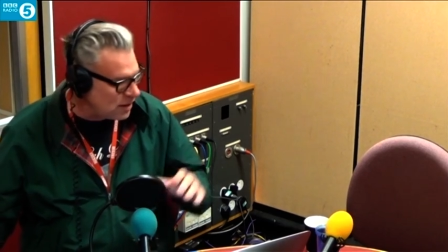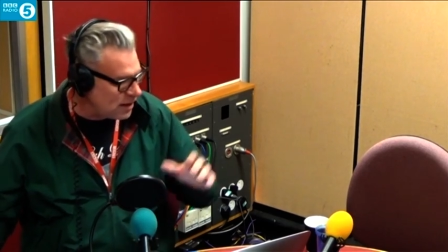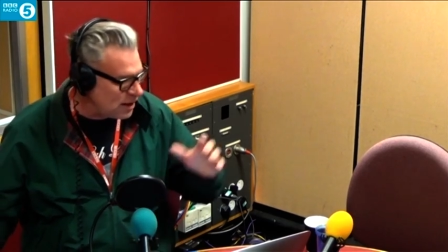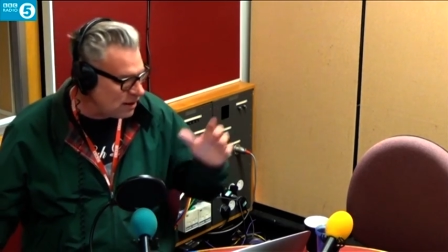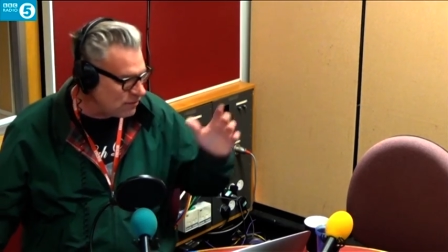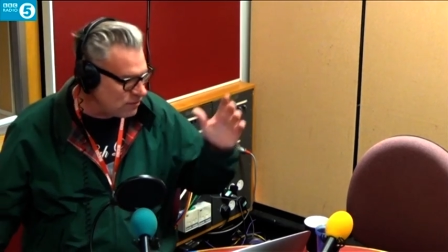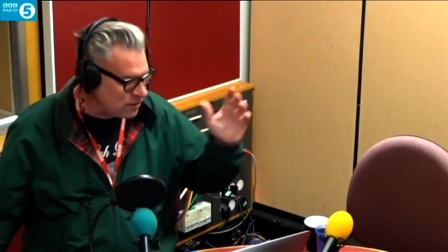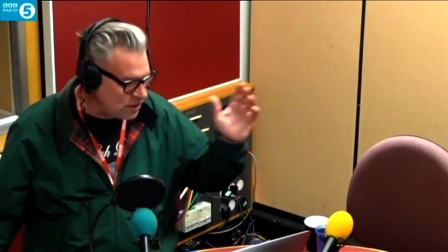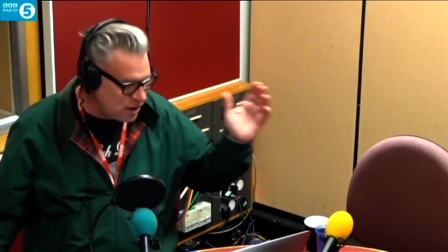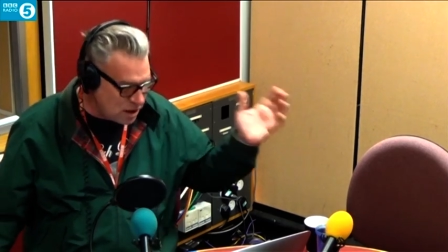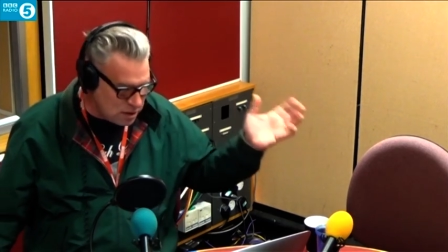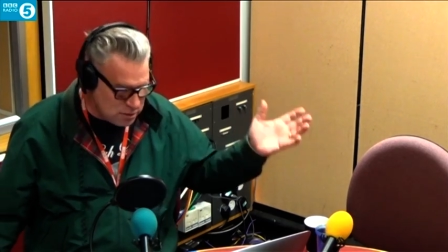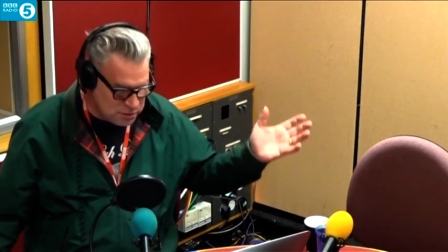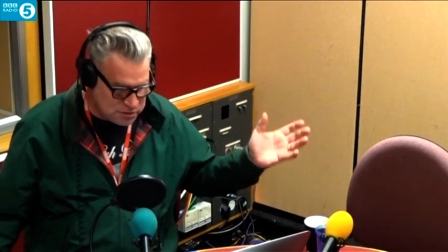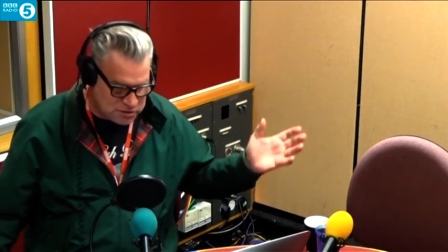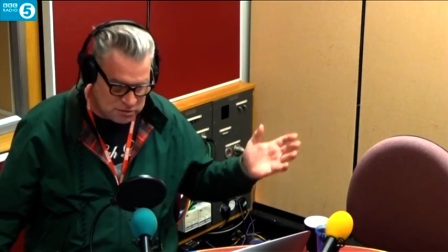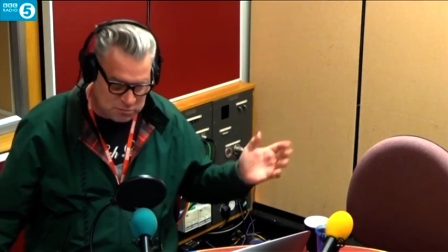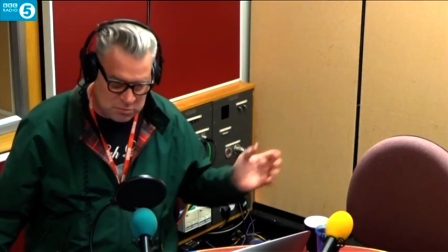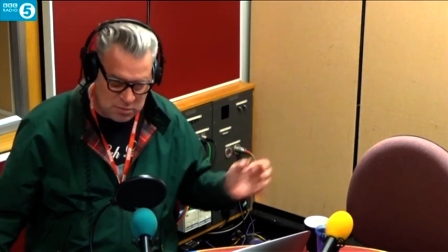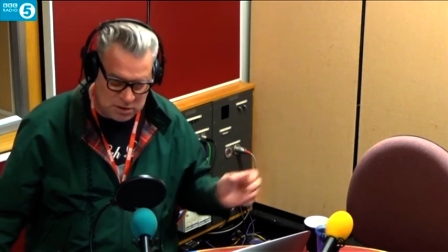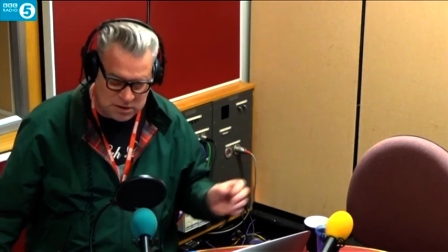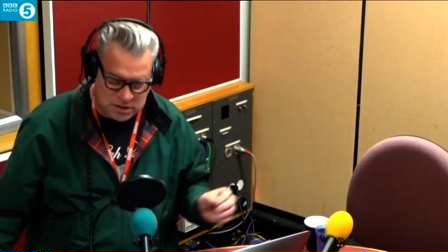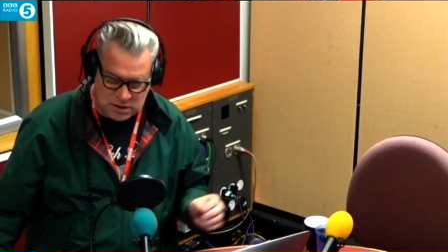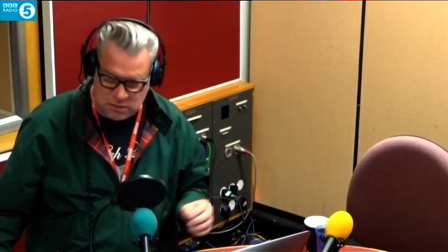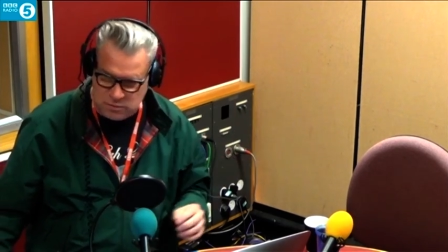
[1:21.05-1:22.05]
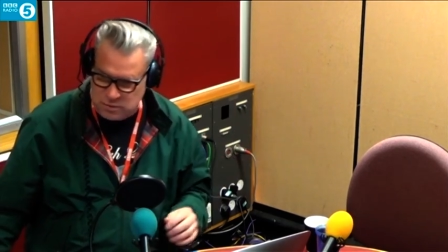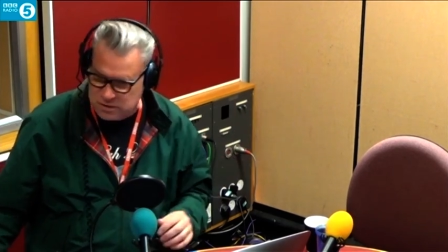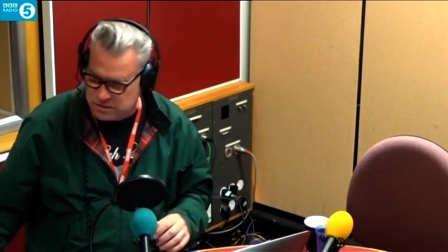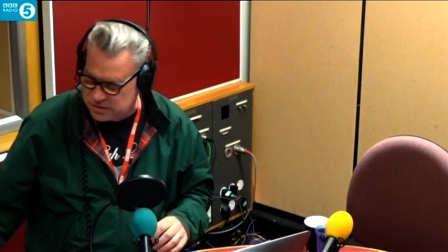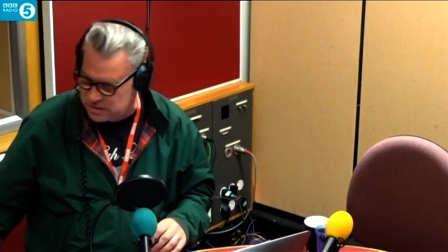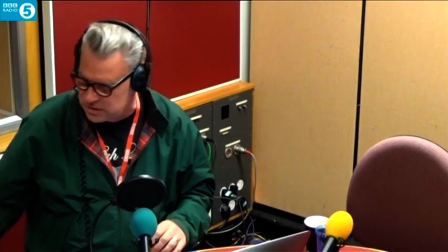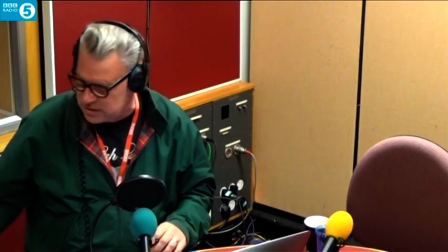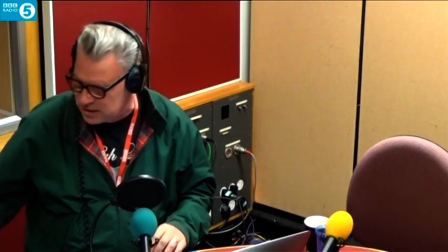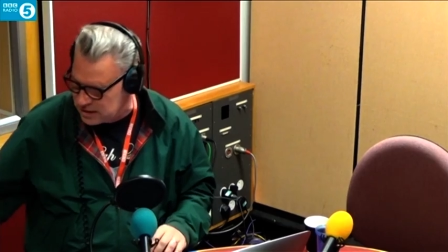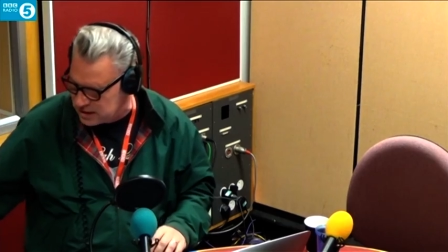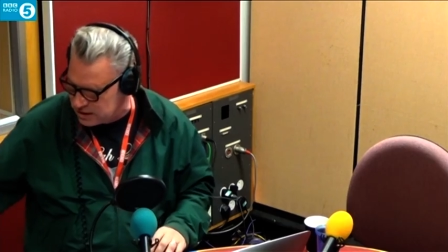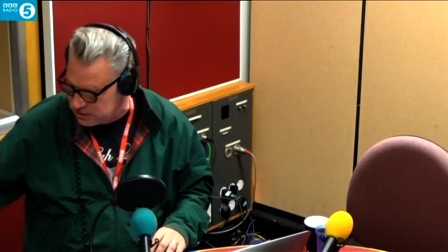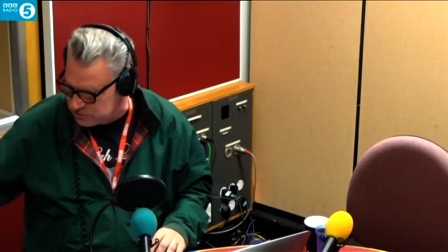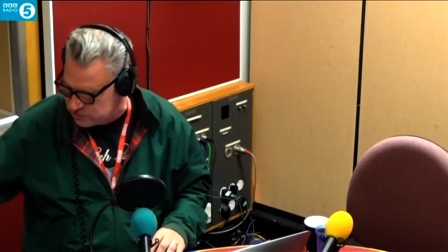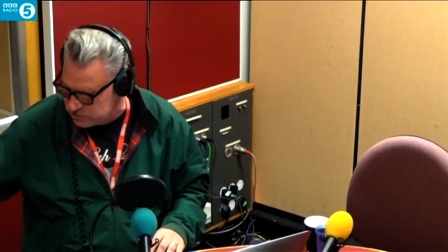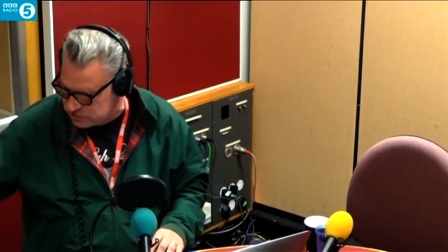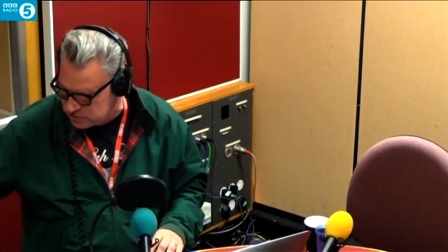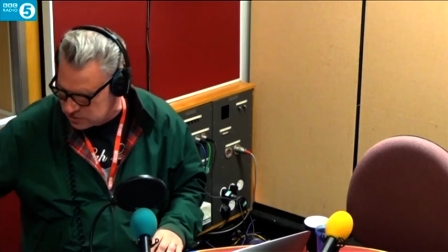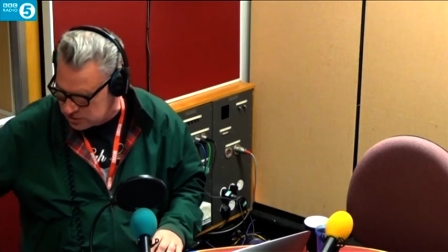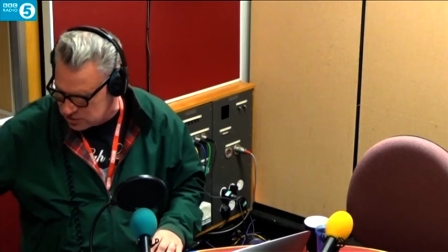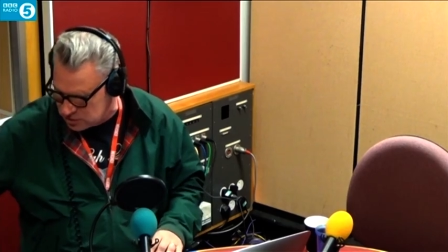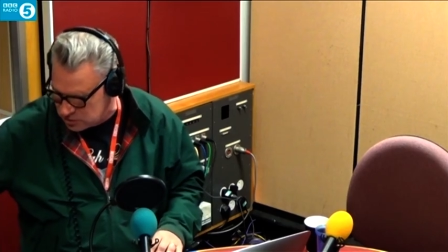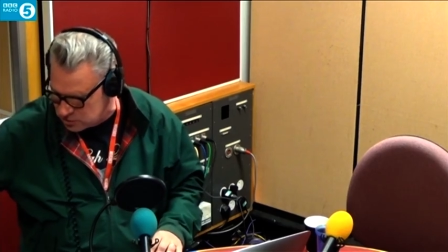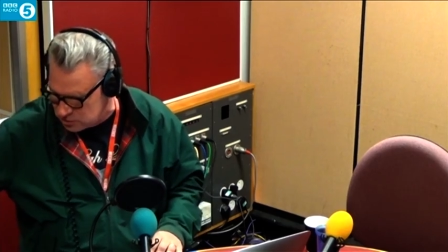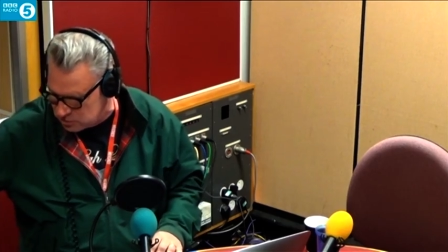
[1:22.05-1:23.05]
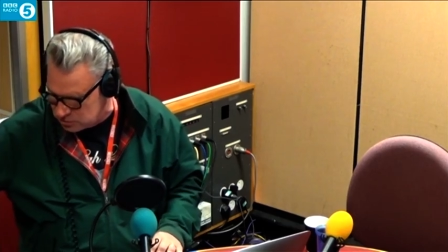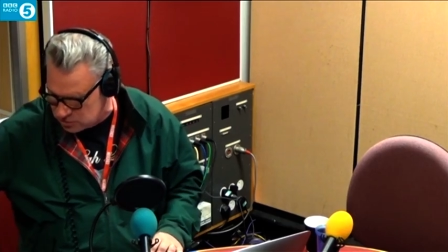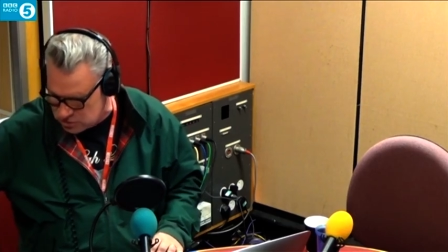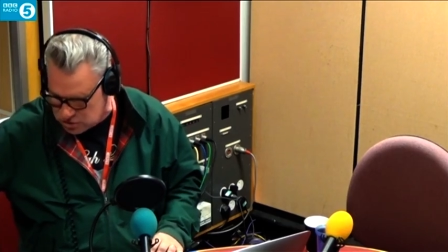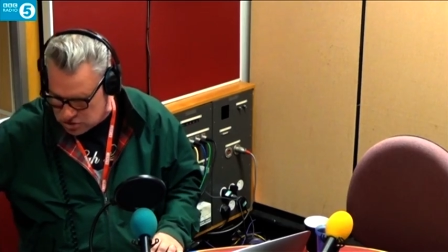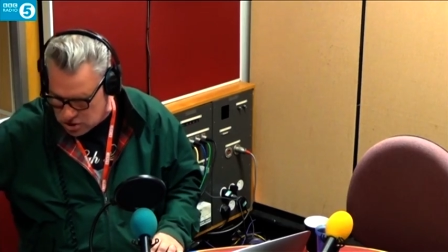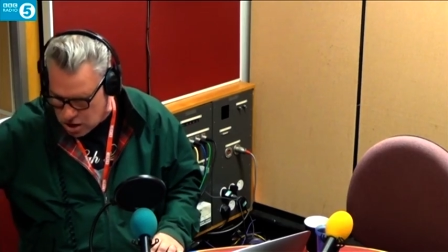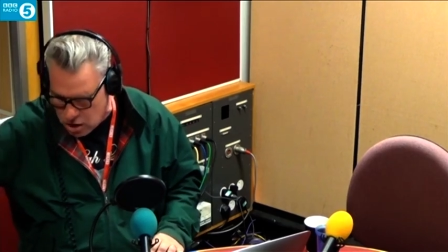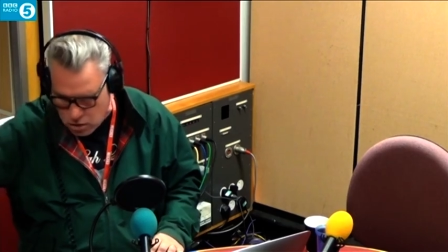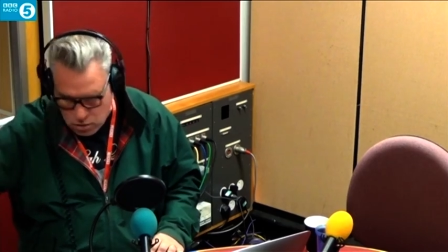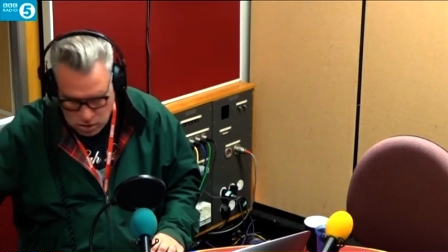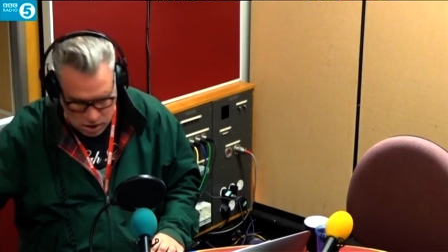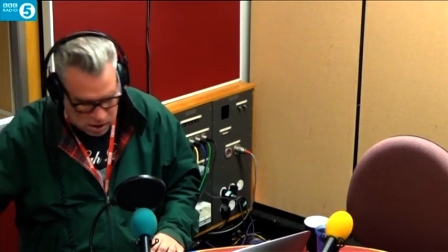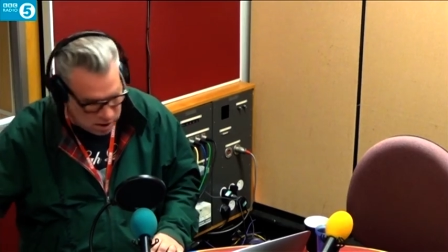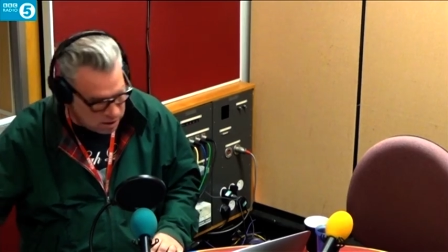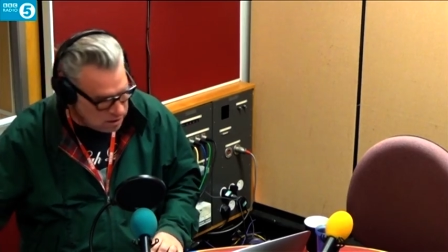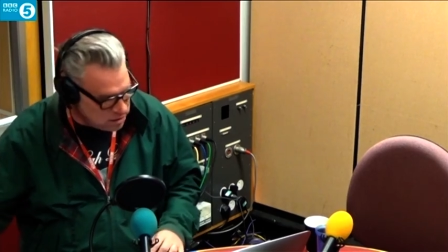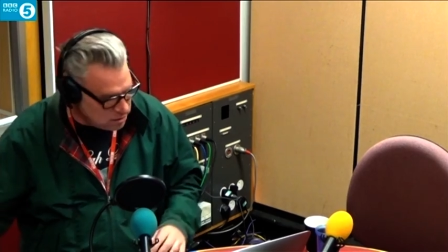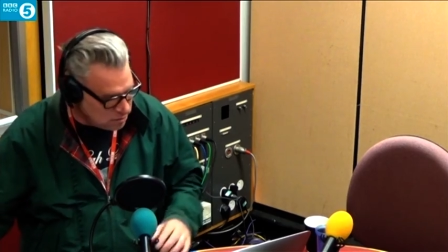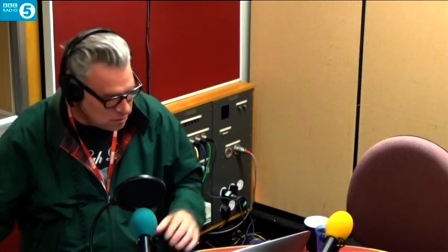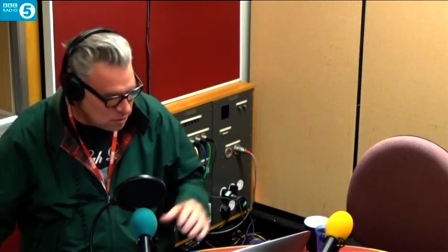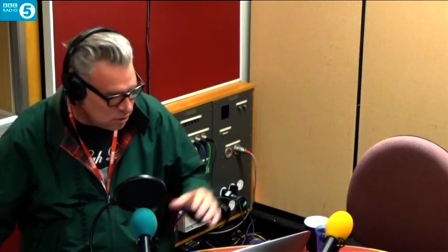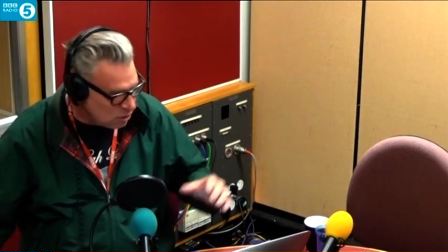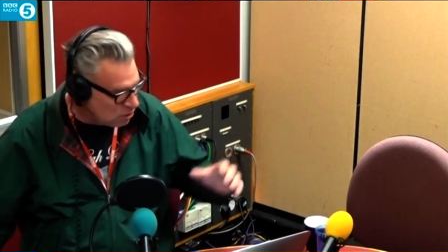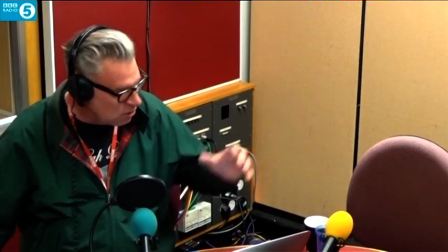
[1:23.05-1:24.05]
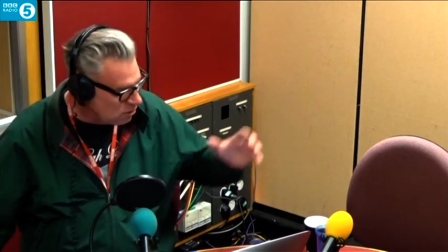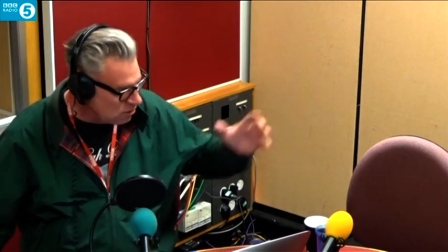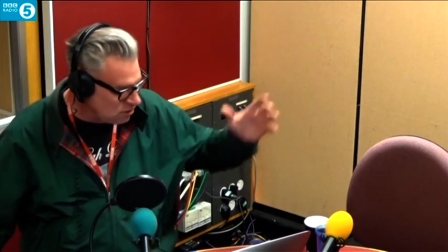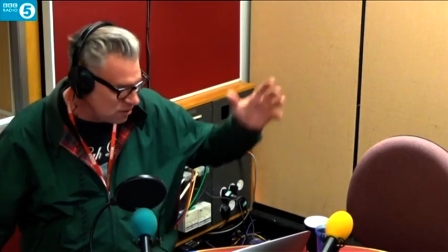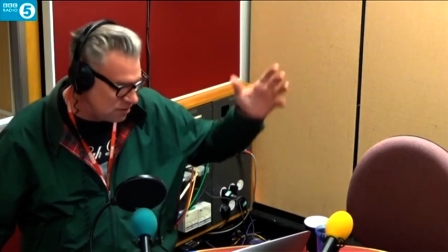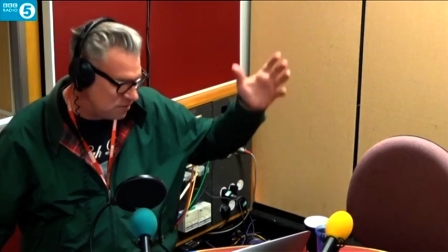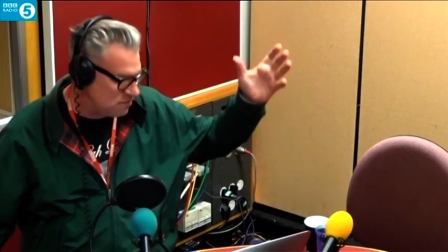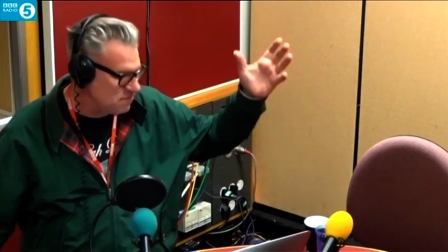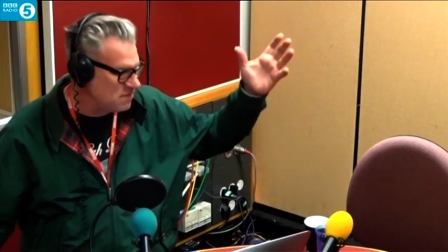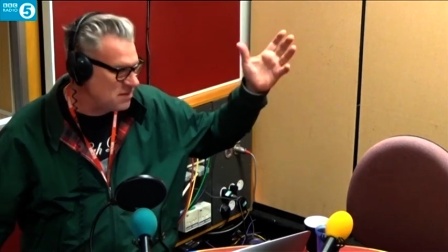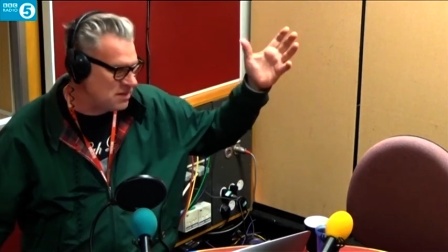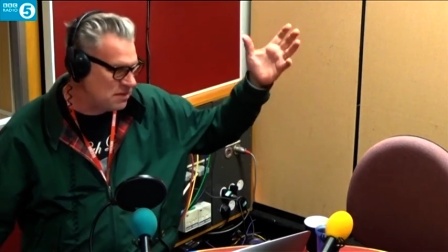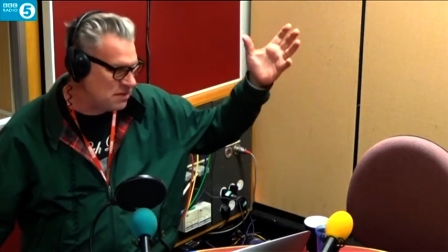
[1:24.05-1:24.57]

they have loads of money, whether they have, you know, no home or